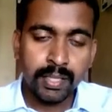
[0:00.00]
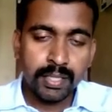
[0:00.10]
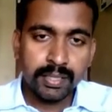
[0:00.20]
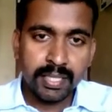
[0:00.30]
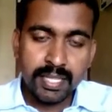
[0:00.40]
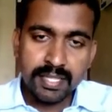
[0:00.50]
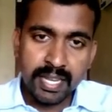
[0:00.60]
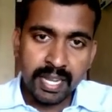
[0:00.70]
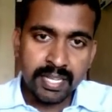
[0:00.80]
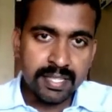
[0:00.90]
These
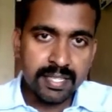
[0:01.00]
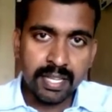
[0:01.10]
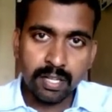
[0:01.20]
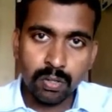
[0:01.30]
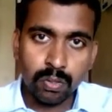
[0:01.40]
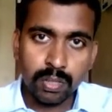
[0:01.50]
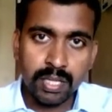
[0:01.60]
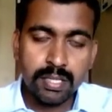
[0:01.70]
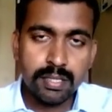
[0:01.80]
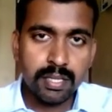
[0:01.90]
lines are known
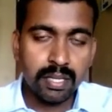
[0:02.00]
as